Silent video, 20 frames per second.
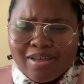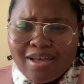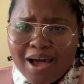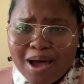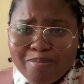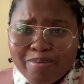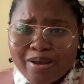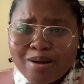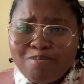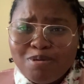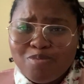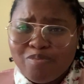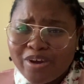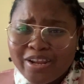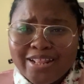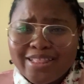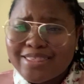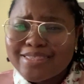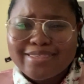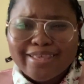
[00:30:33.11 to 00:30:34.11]
I'm gonna be
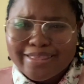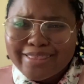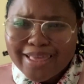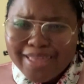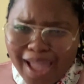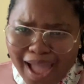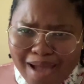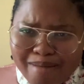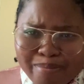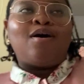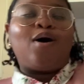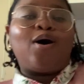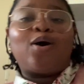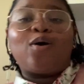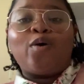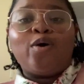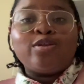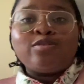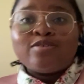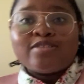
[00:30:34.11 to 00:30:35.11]
reading 6 a.m. or
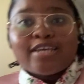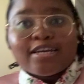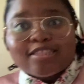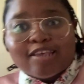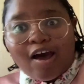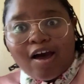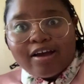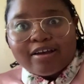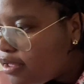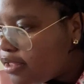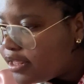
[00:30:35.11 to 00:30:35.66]
going through TikTok.